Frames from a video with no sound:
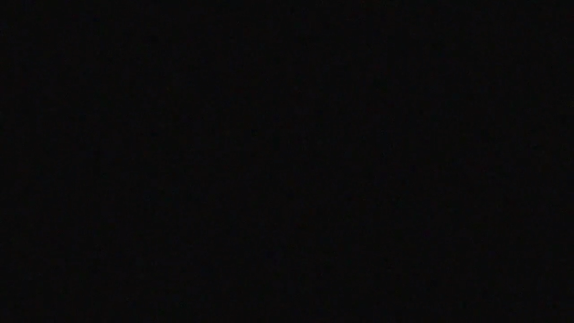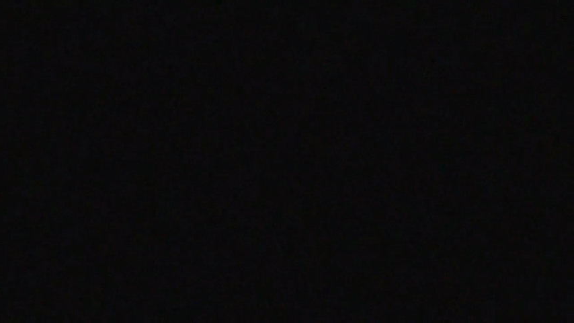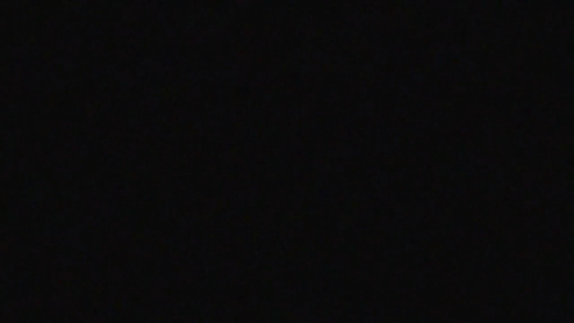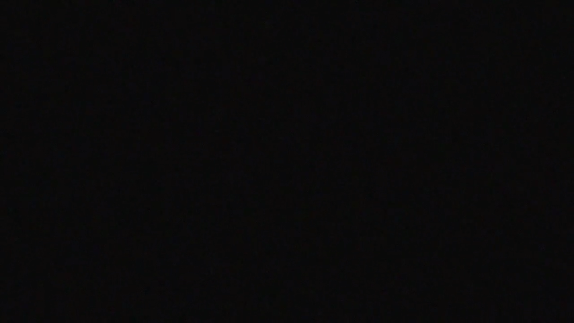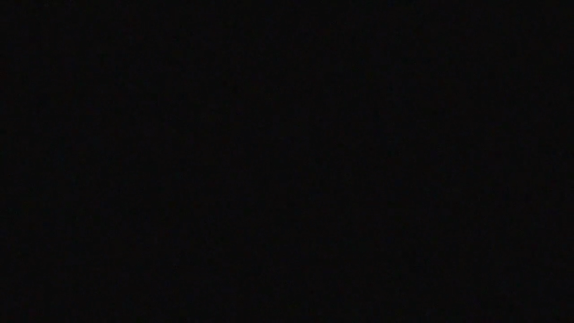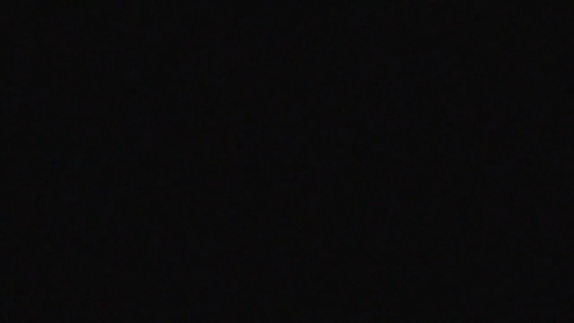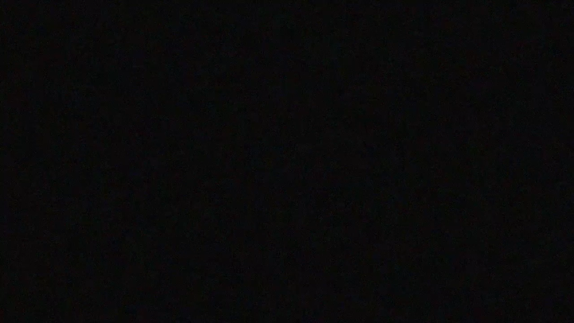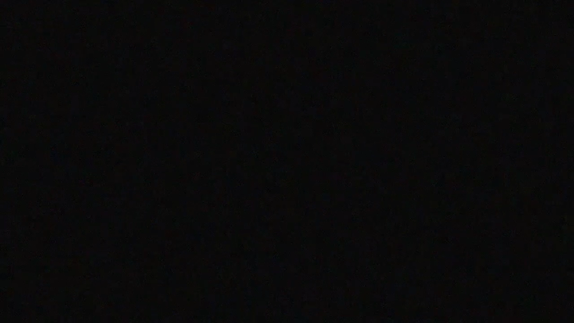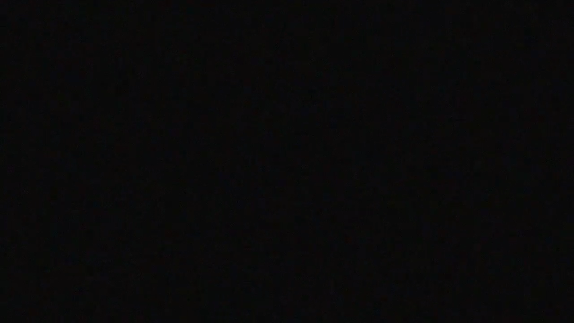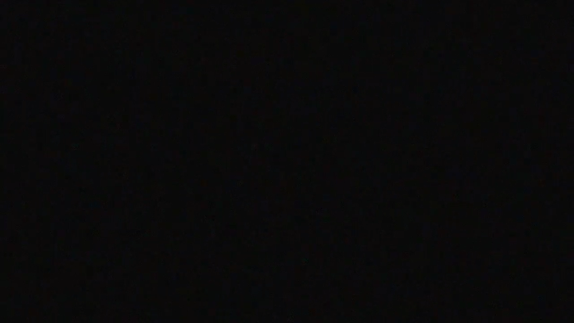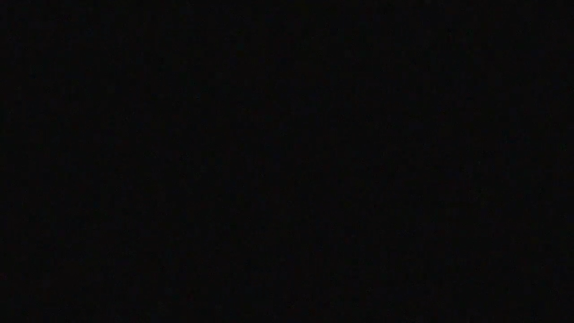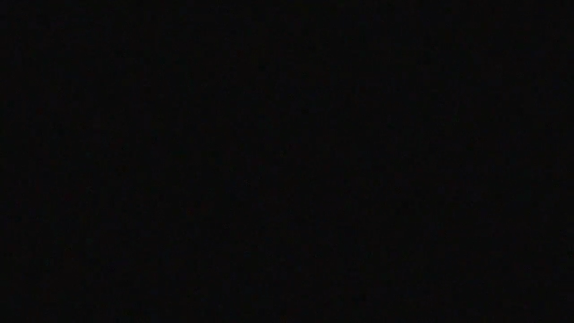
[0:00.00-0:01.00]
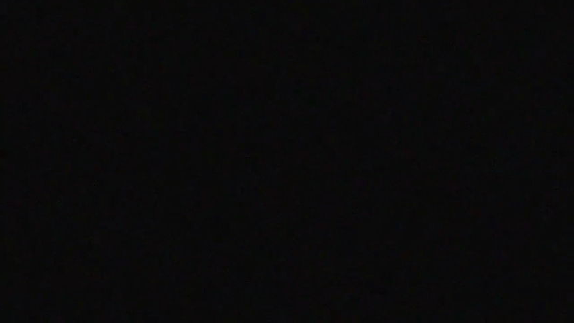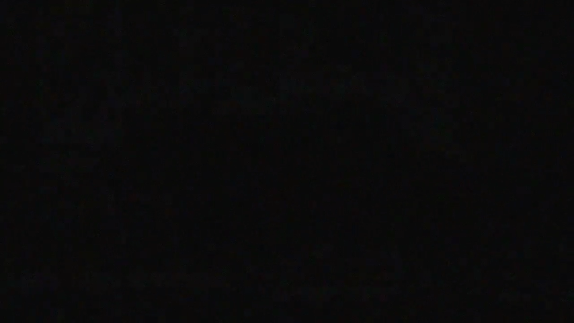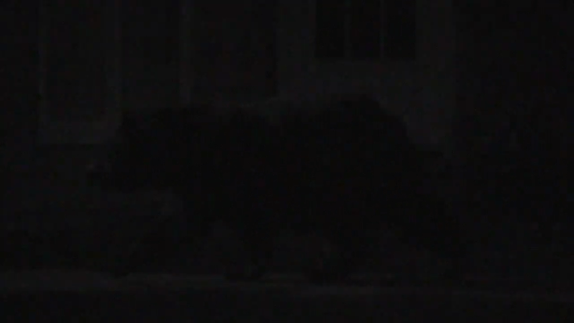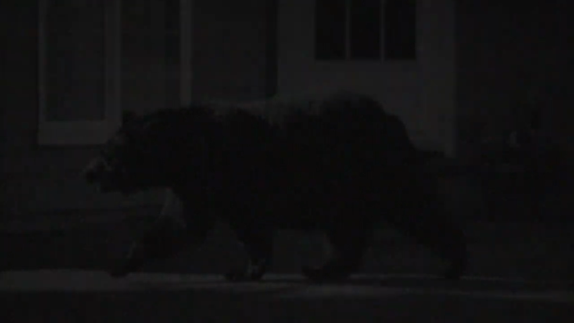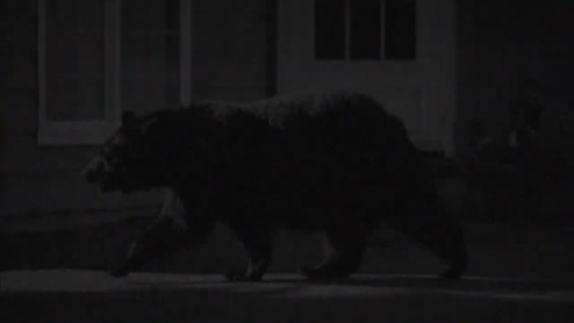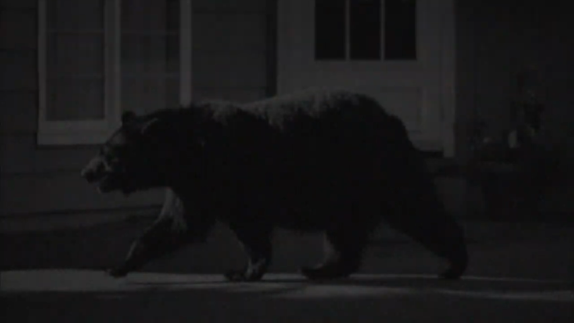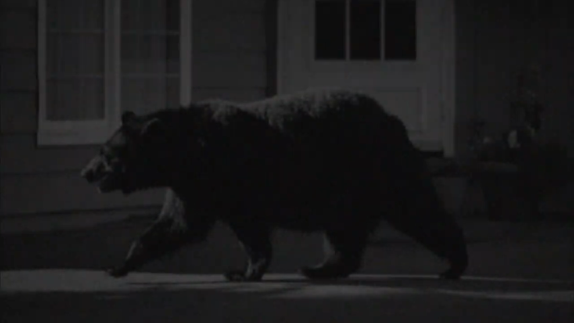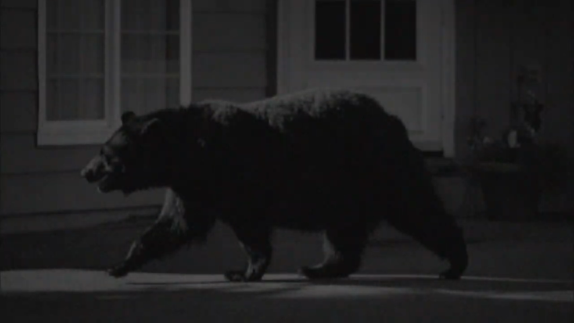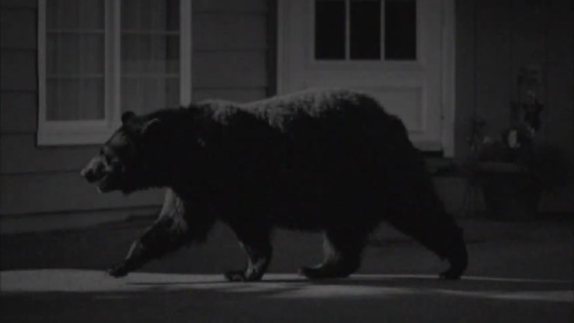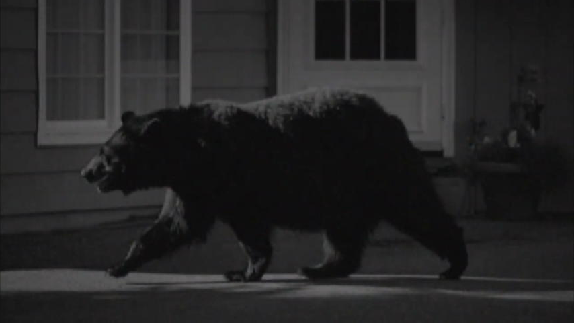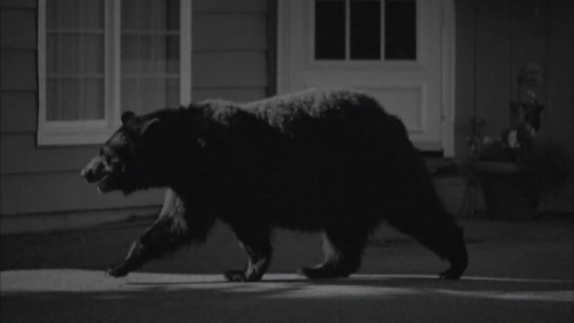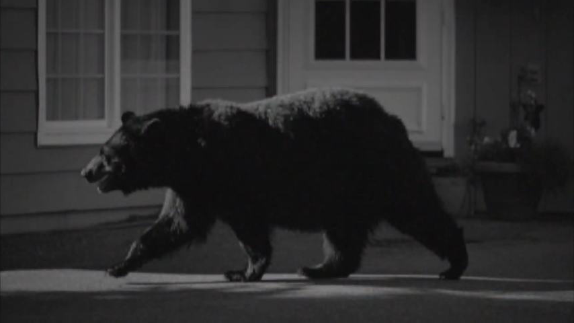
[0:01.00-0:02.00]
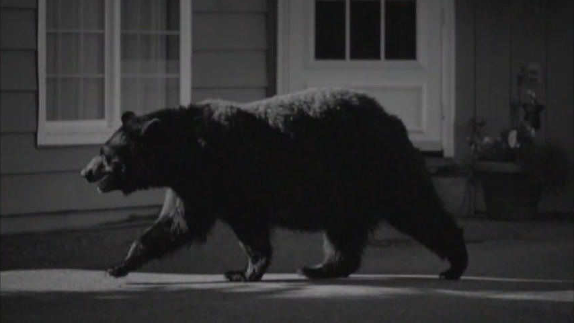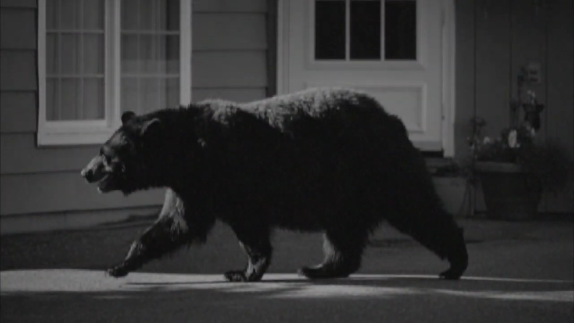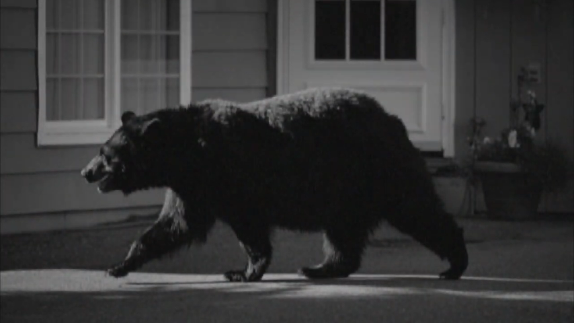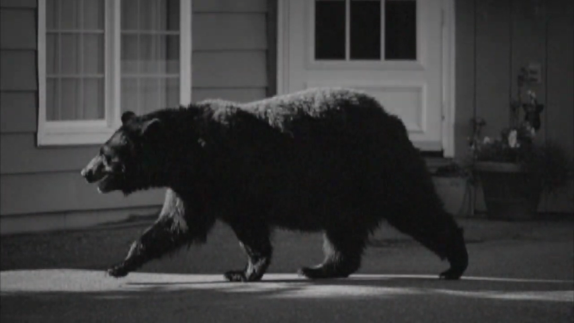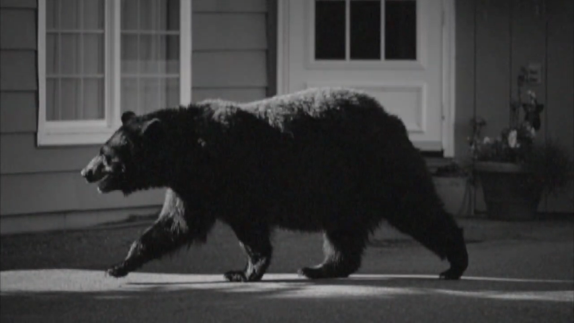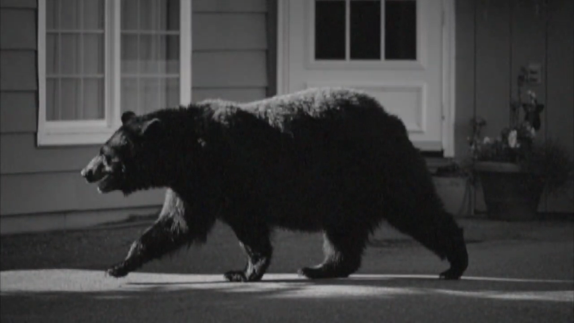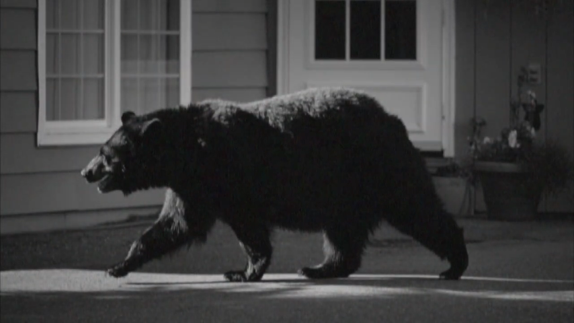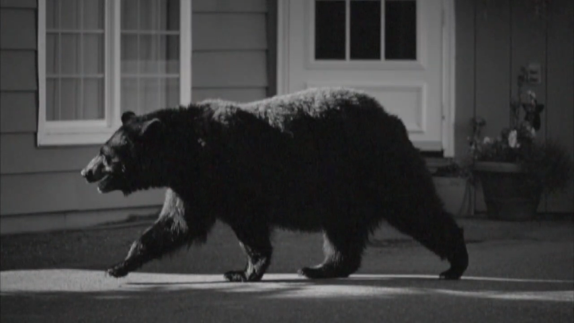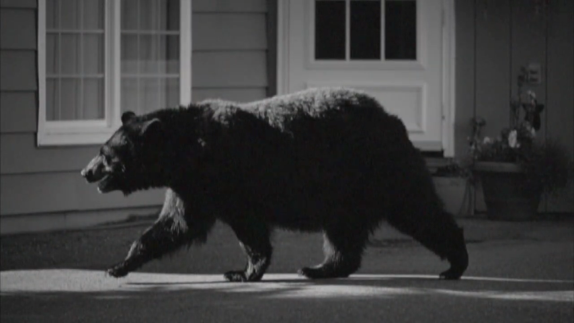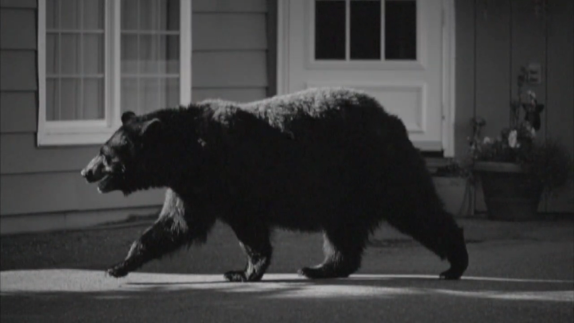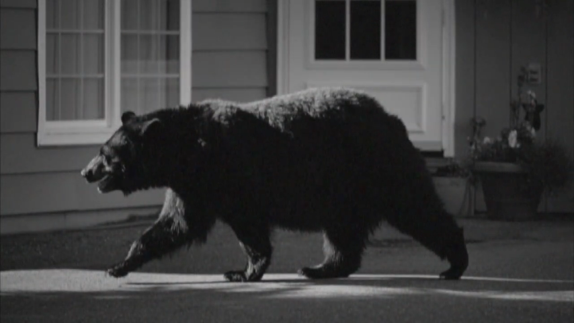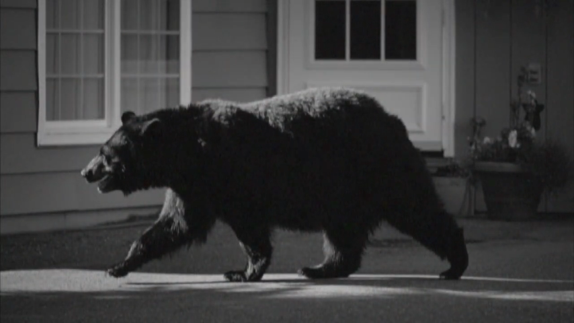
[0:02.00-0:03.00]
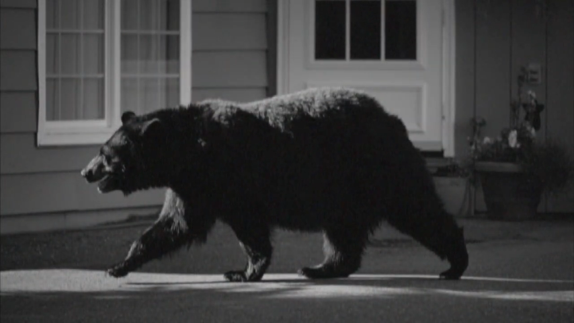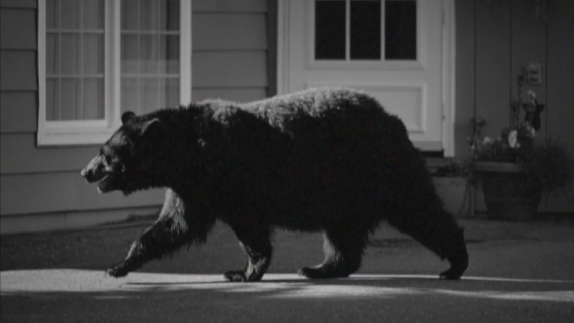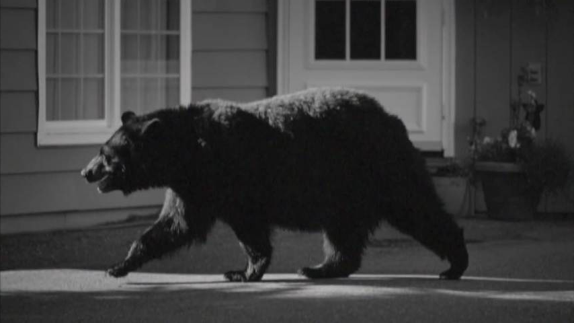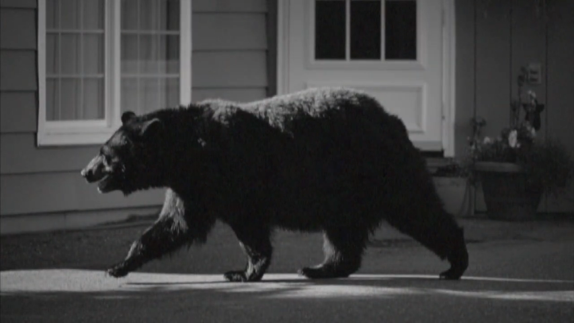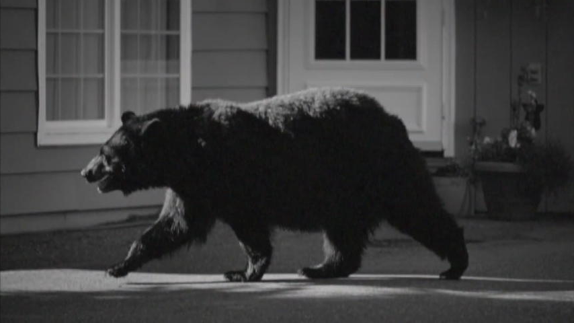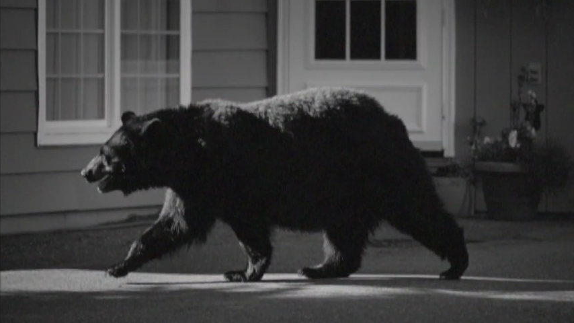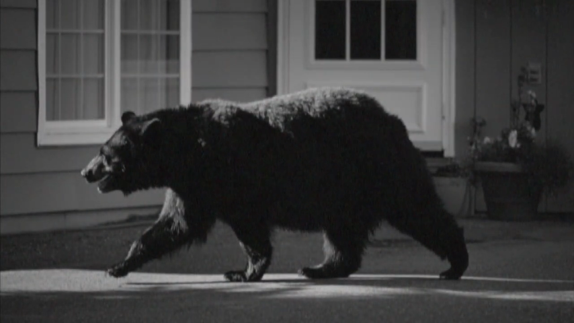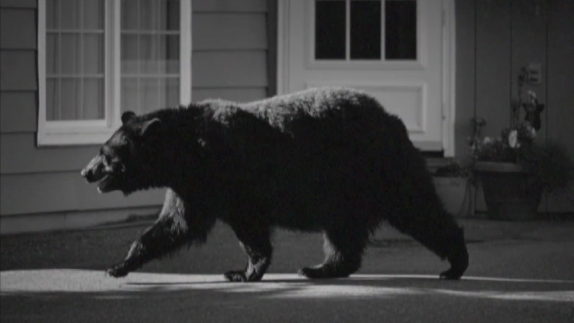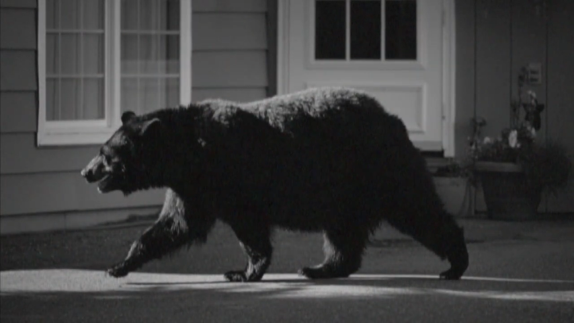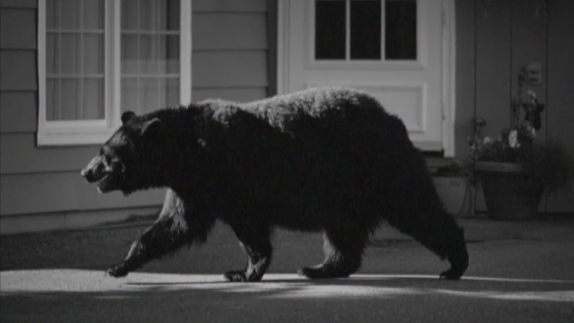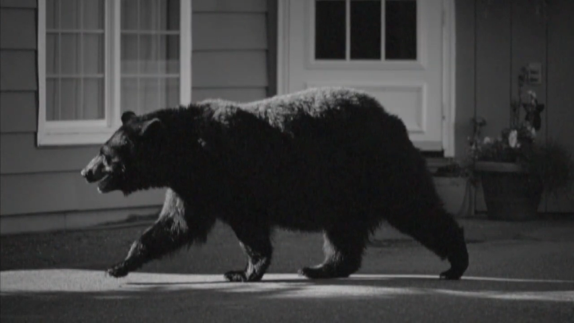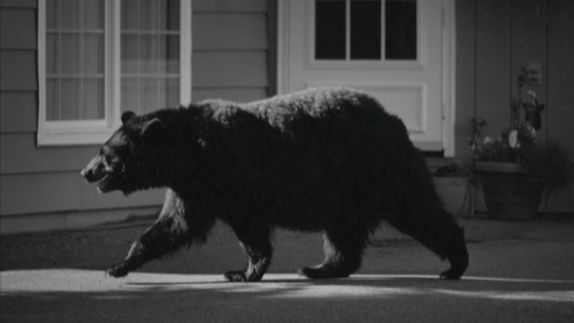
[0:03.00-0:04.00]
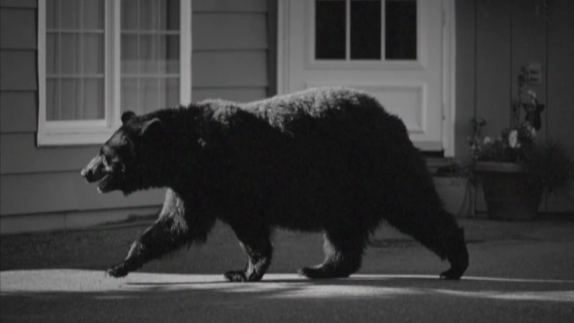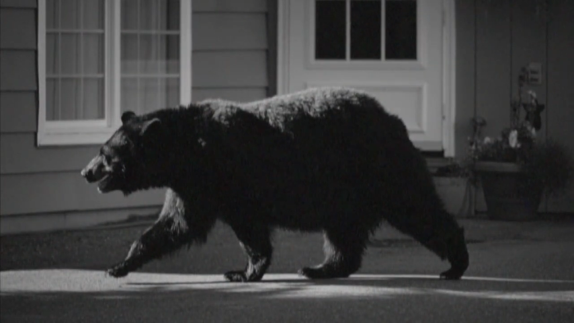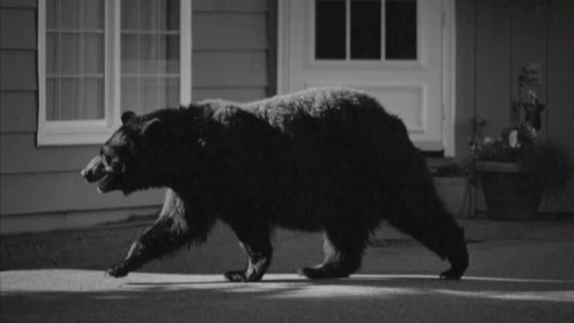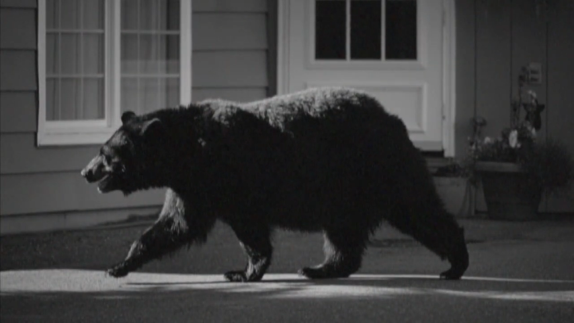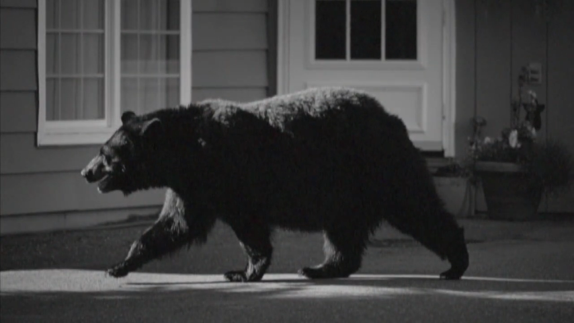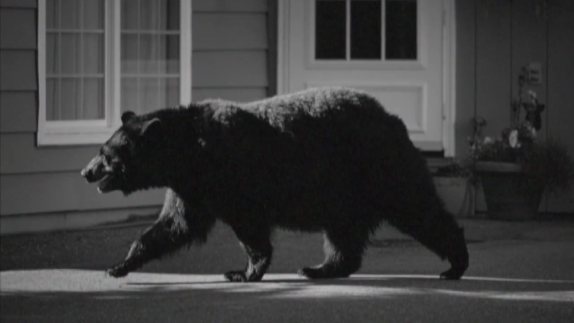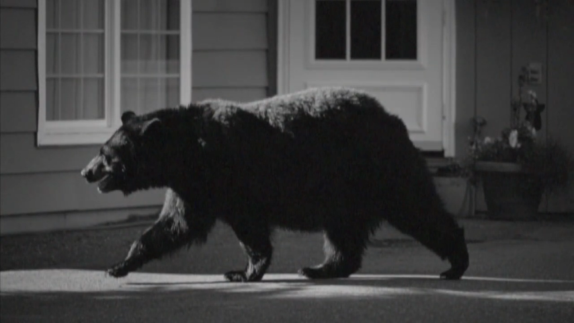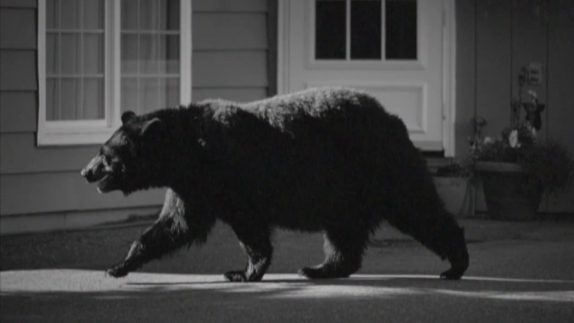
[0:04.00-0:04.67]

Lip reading: (no speaker visible)